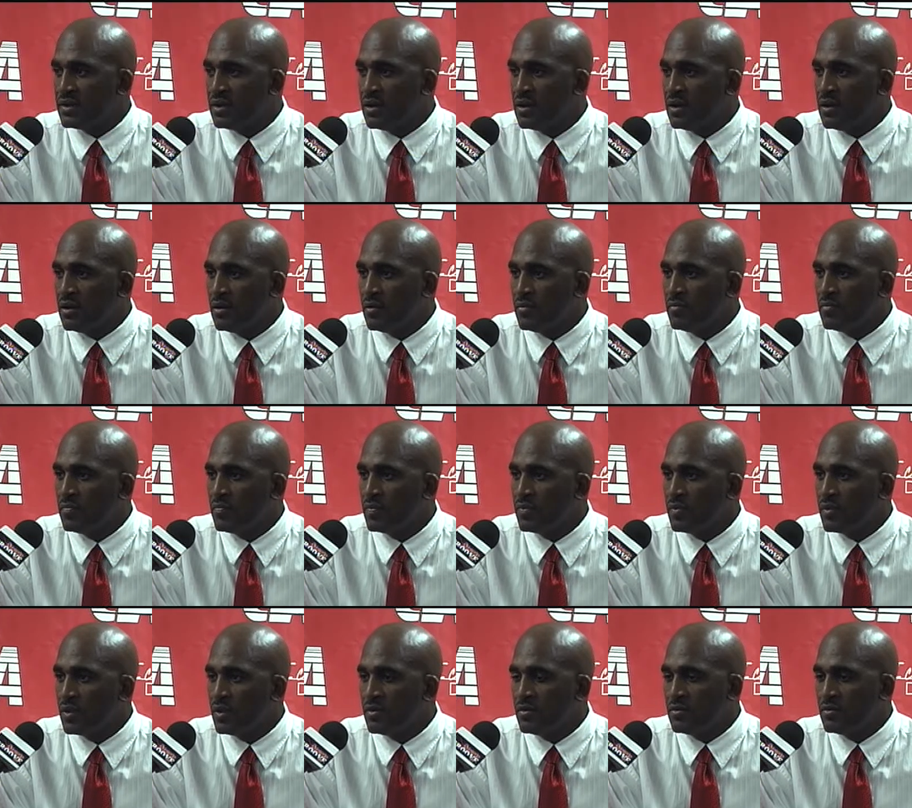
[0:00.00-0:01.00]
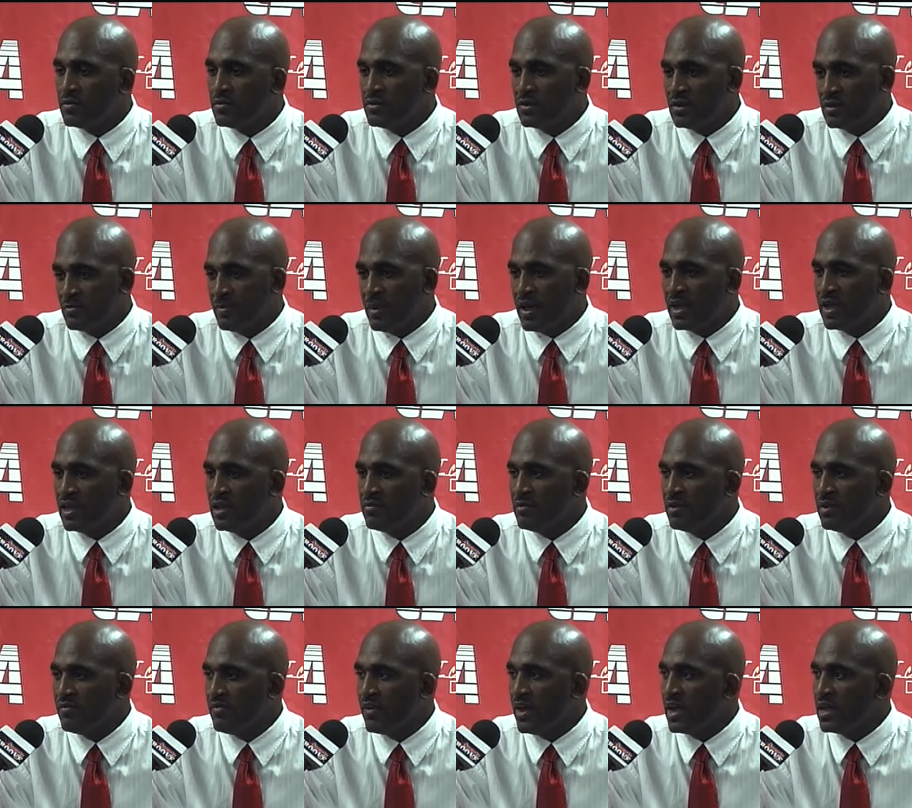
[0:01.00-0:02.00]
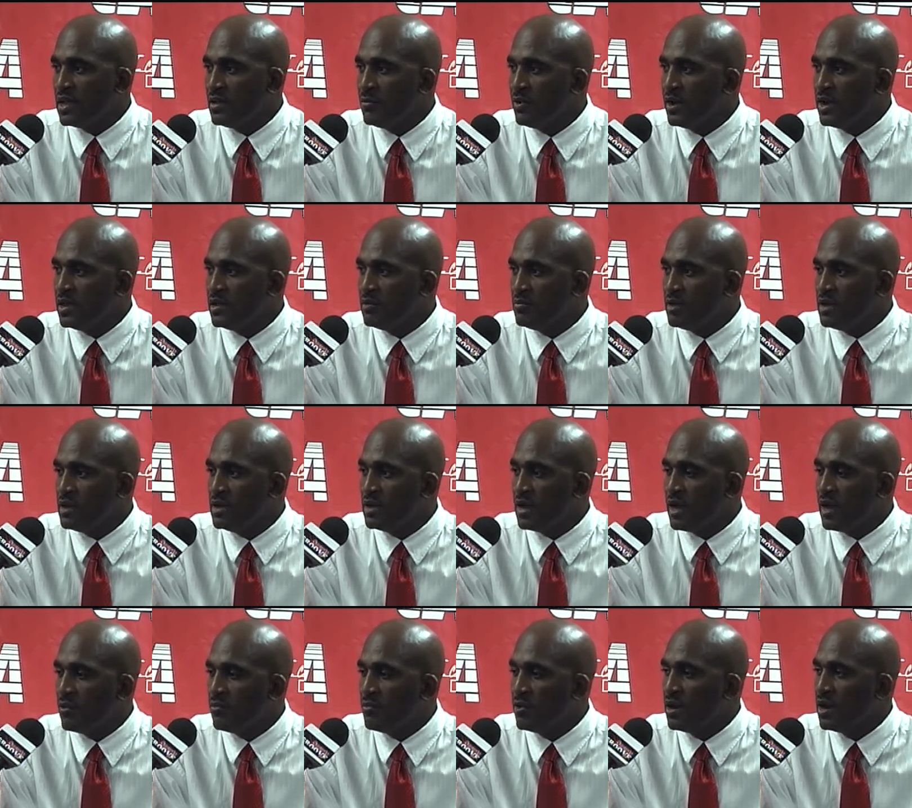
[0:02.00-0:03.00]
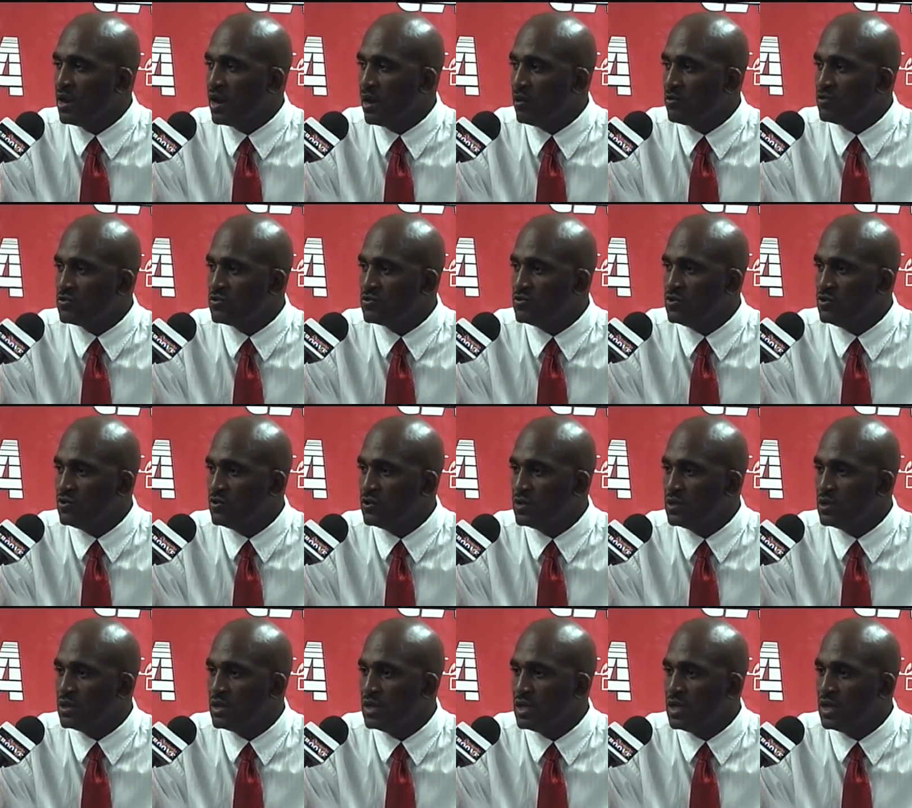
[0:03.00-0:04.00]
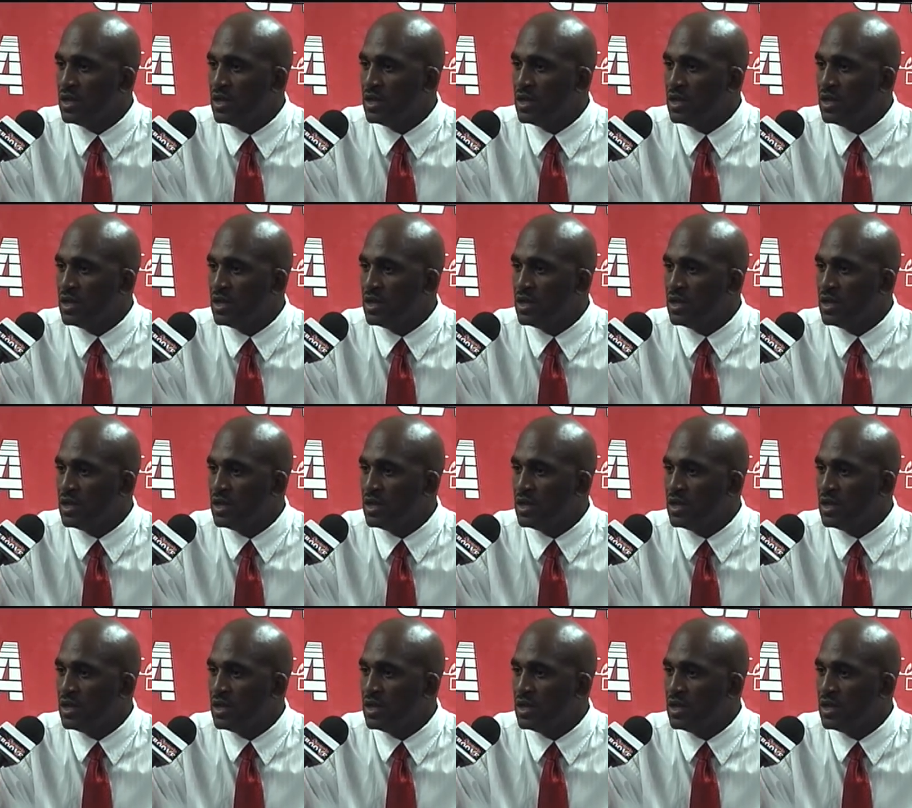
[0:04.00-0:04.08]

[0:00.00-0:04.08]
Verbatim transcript: um, just by him evaluating me and how well I was doing,